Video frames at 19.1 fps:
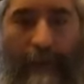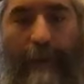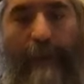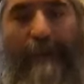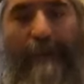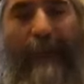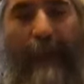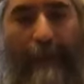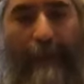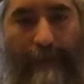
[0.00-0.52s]

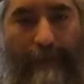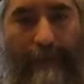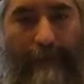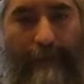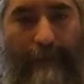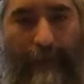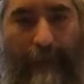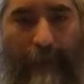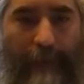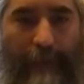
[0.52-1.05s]
attacks,
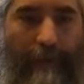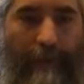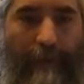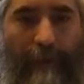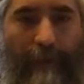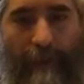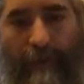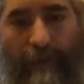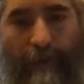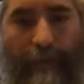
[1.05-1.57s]
right?
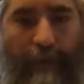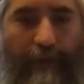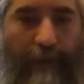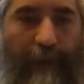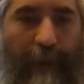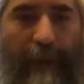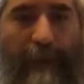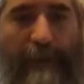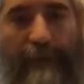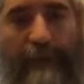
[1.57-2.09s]
To
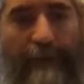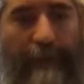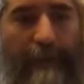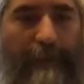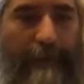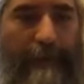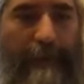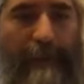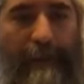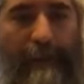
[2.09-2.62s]
create
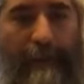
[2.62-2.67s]
this